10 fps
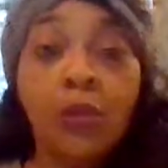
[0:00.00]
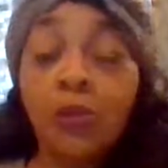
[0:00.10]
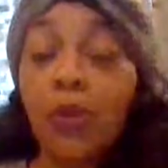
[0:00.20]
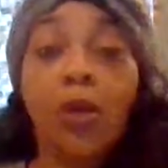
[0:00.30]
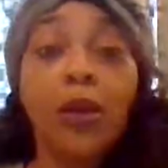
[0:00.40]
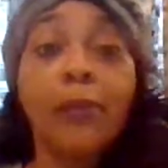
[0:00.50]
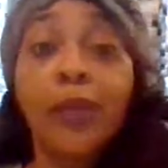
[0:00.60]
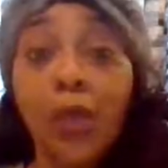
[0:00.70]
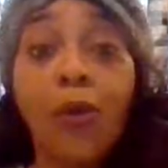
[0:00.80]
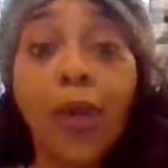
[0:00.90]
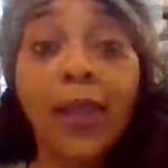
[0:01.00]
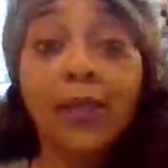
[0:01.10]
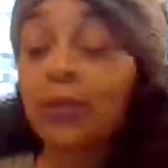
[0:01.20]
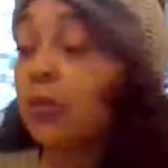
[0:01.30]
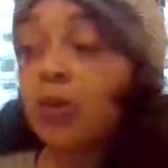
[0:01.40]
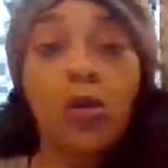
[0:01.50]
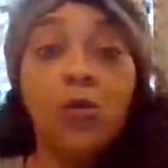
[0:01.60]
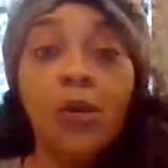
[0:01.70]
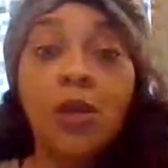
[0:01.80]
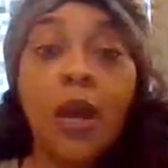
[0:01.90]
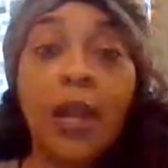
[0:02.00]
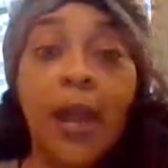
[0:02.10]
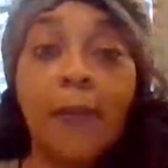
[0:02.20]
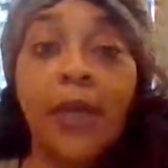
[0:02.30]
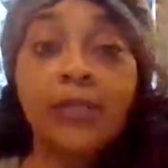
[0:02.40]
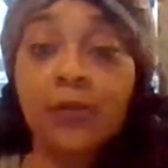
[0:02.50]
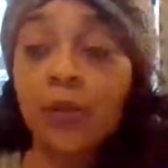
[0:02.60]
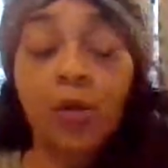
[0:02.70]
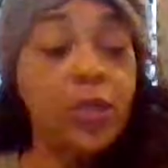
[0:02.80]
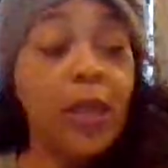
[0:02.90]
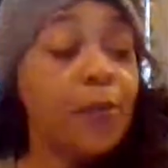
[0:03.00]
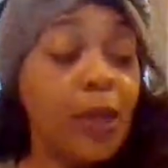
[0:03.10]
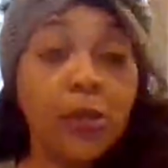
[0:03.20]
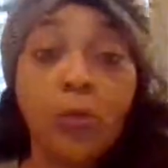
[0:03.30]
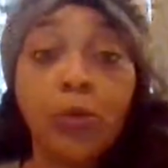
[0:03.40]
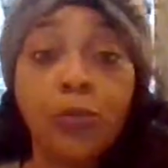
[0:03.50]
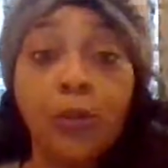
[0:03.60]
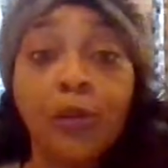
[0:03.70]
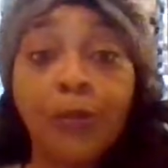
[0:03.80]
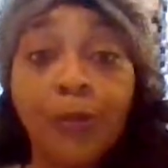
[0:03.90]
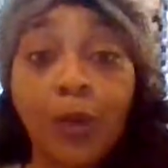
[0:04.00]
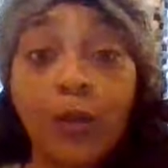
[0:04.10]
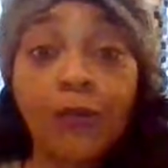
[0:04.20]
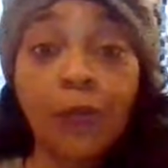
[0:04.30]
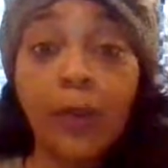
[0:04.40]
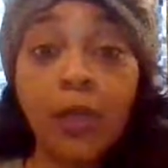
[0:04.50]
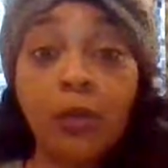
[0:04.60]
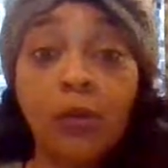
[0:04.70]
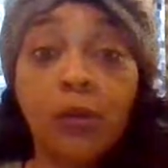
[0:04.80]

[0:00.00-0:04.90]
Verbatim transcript: You know, let me go ahead and, you know, allow myself to go. It ain't make no movement in, in, for me.